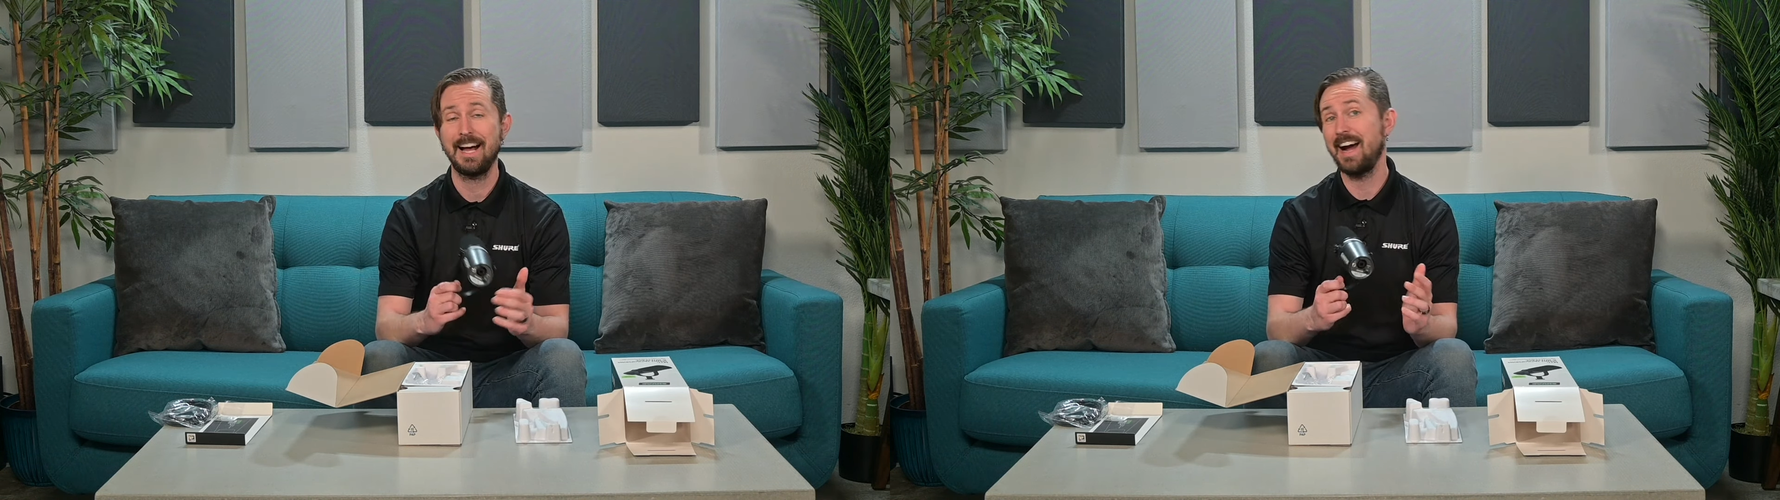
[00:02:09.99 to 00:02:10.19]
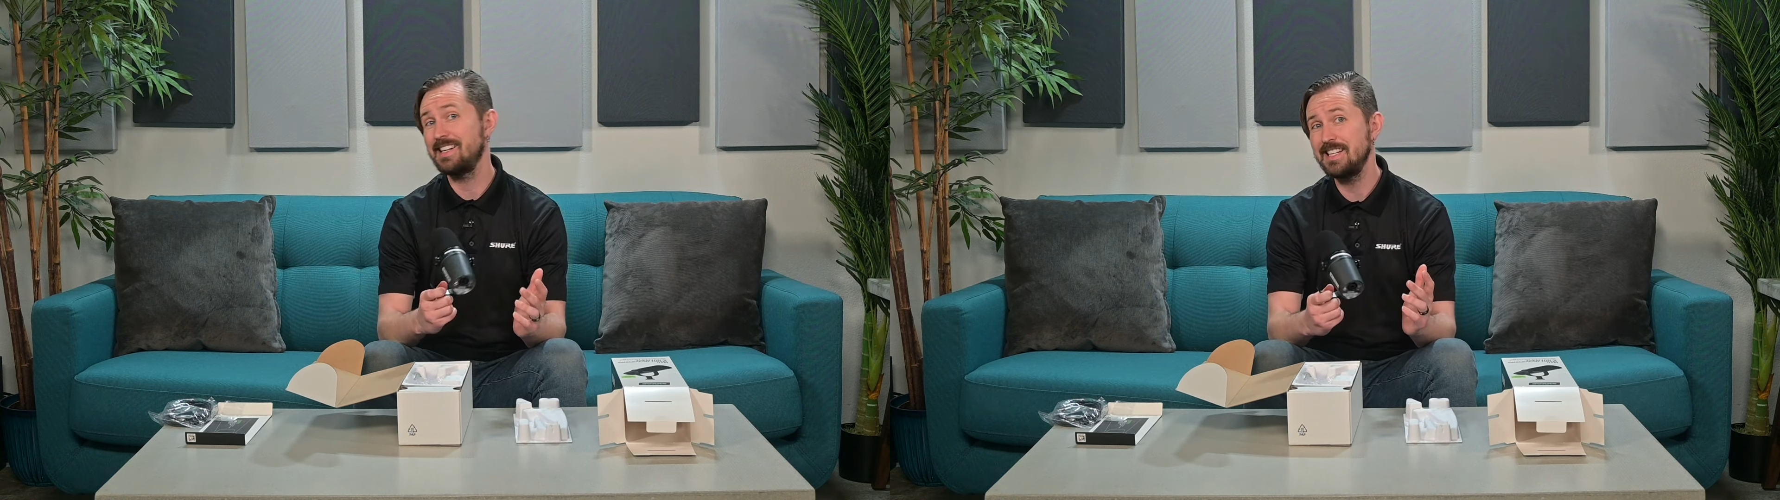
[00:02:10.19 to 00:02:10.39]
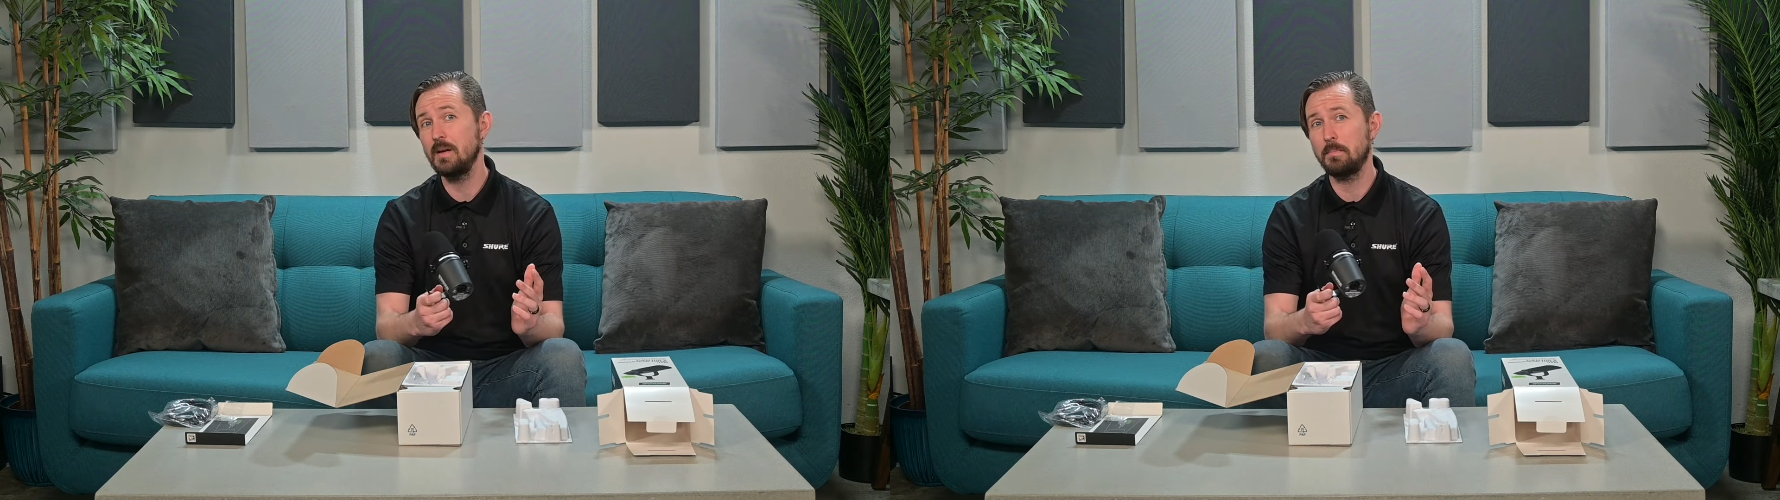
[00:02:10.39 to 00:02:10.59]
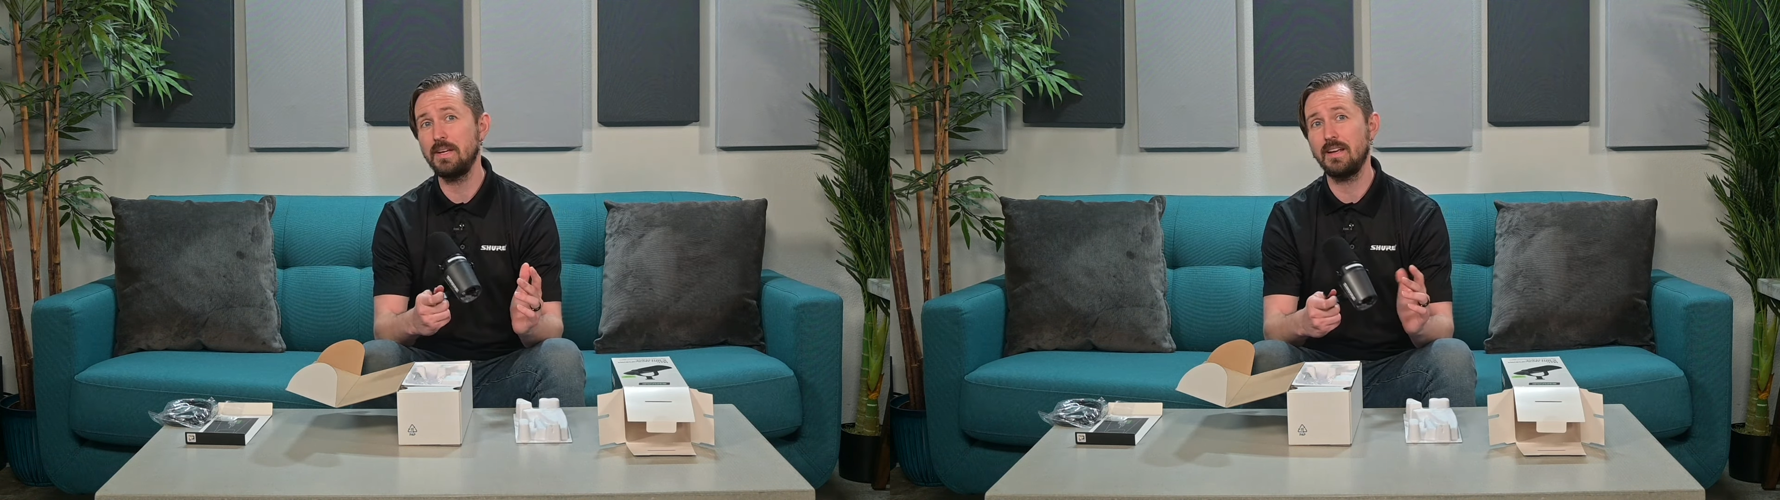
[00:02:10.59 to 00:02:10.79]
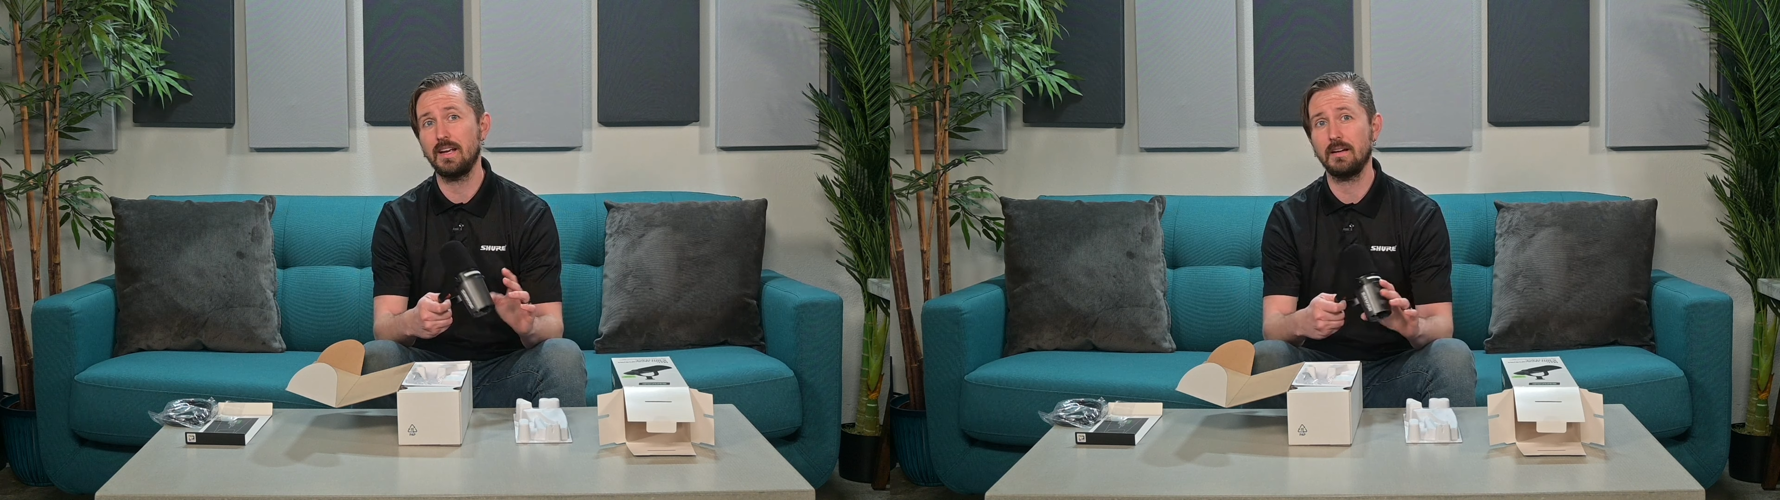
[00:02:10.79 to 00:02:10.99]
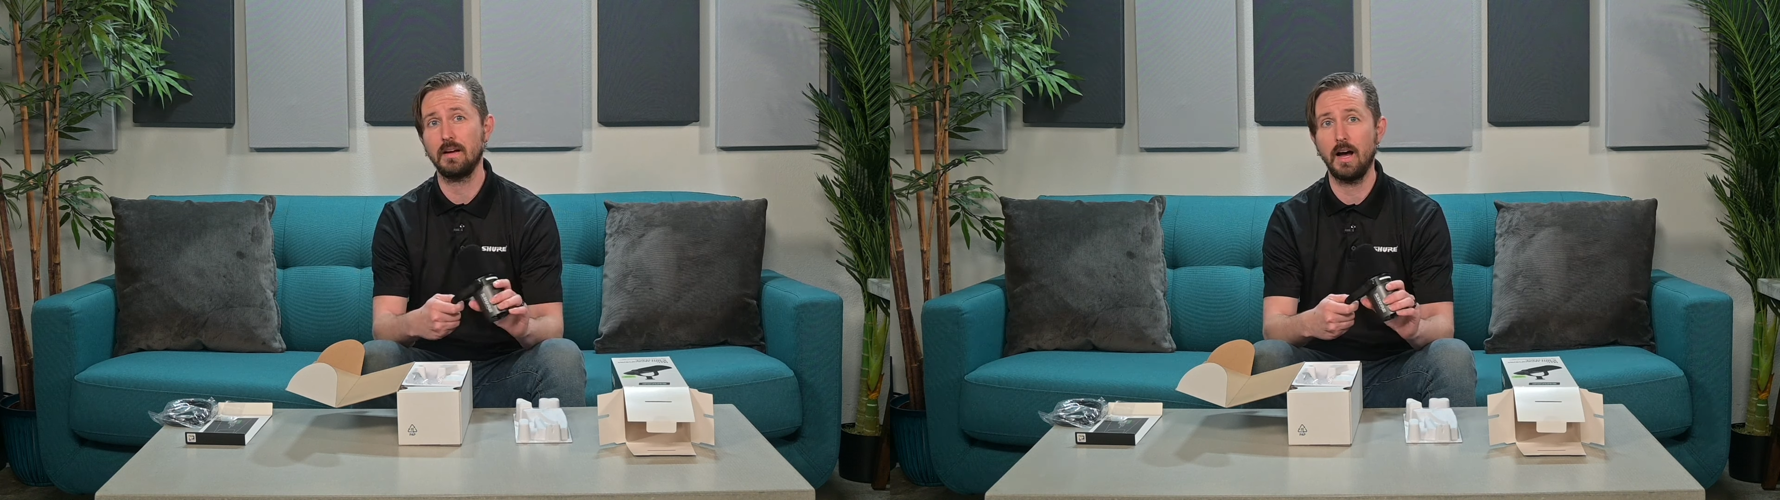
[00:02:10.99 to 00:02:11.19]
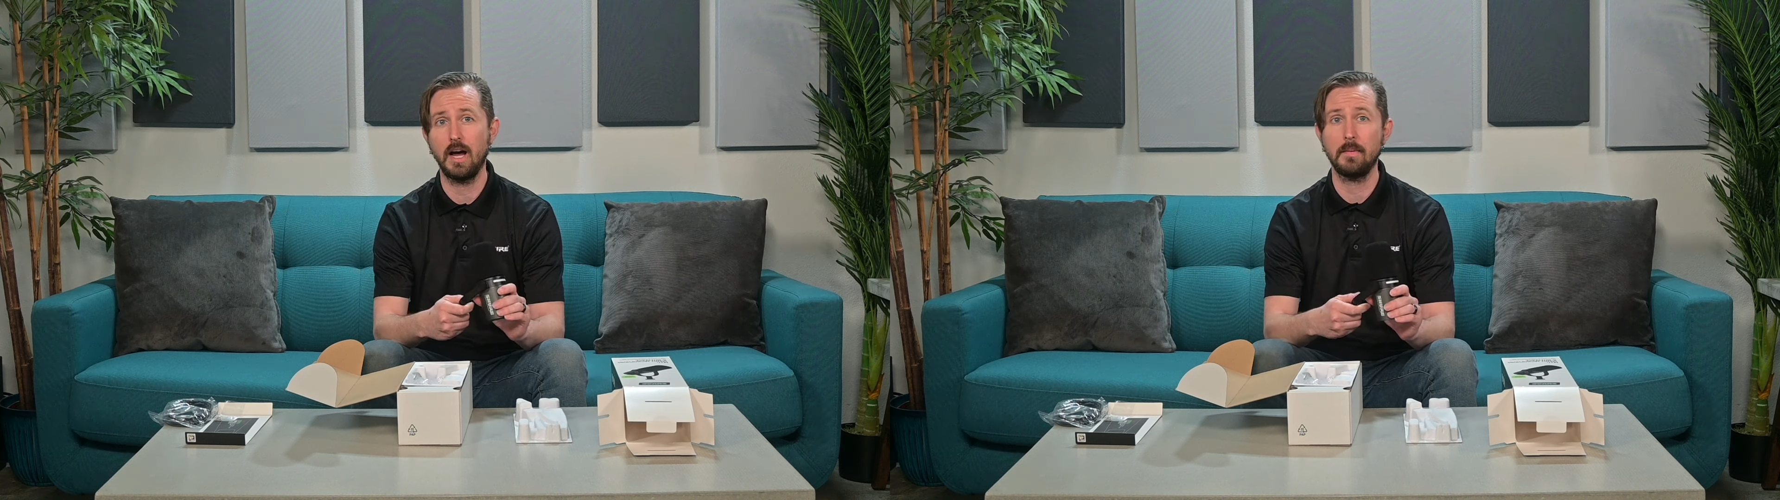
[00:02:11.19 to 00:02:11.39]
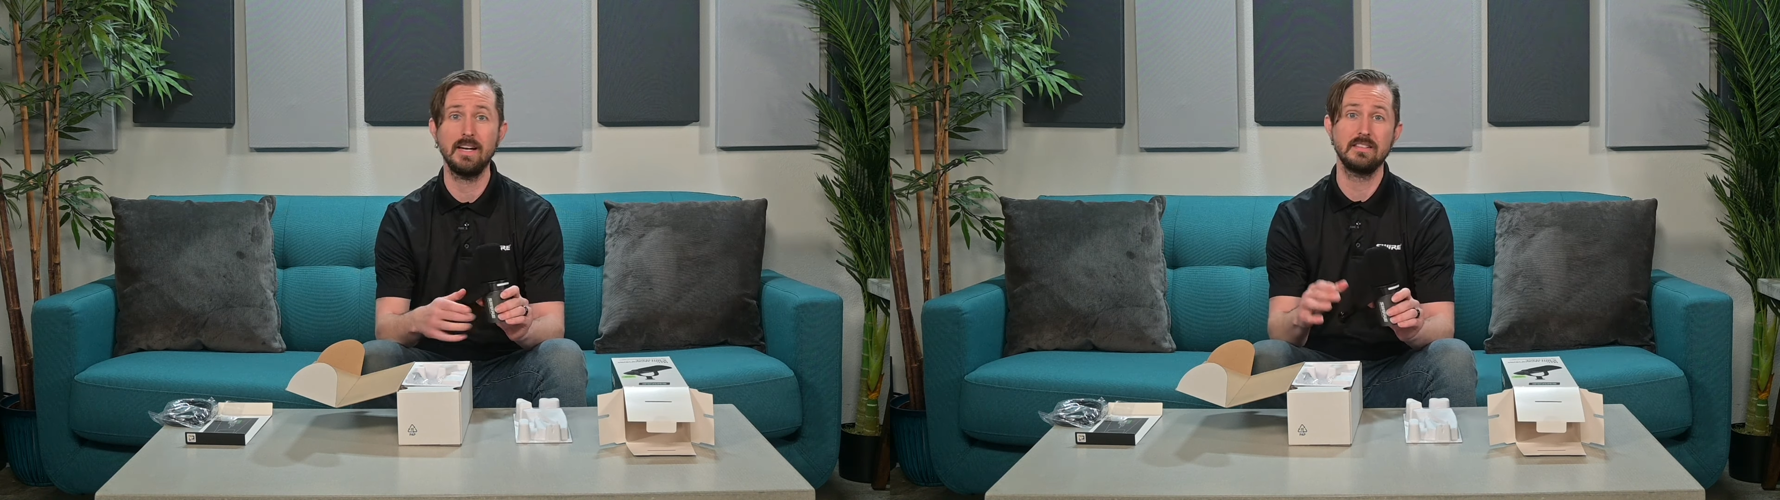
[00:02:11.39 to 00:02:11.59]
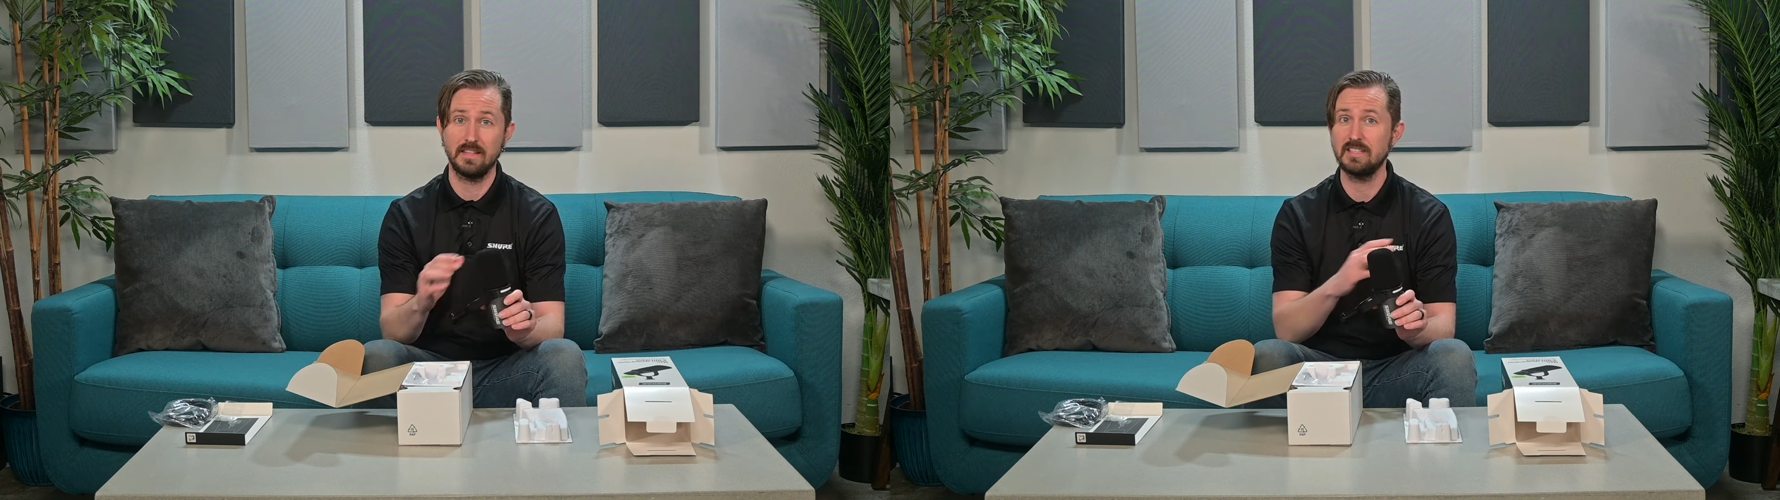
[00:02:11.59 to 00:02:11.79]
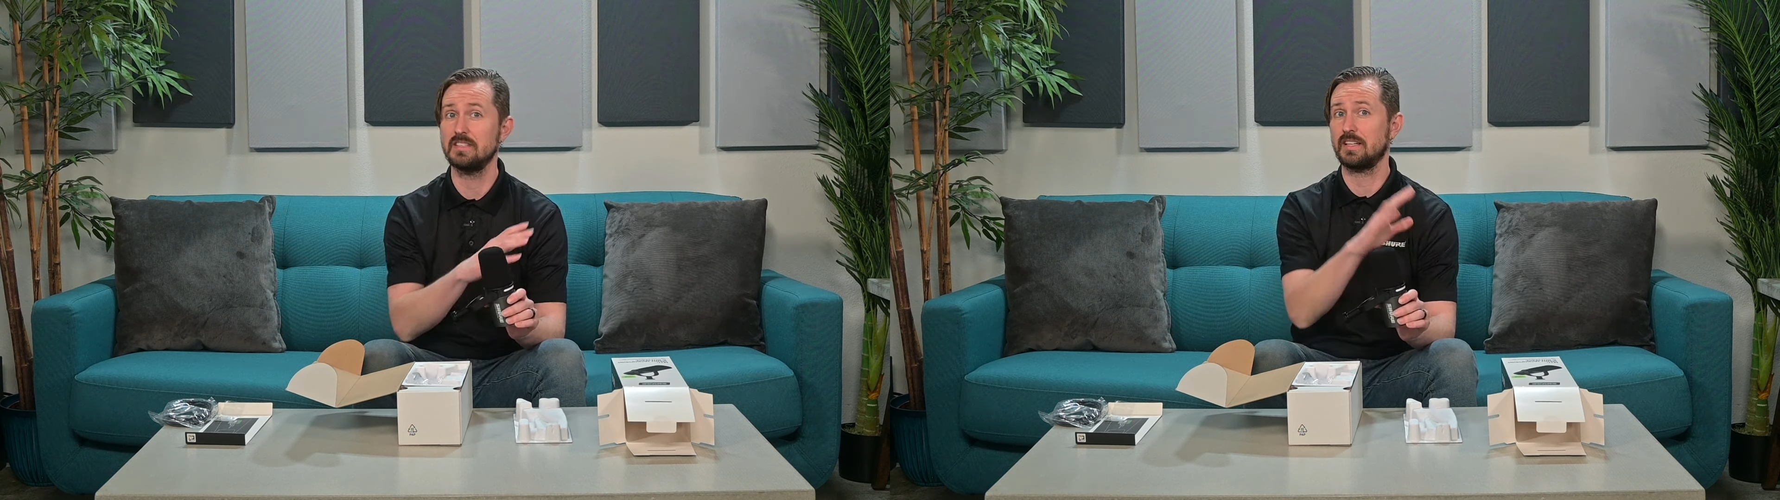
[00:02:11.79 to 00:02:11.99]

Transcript: Idea being, this is a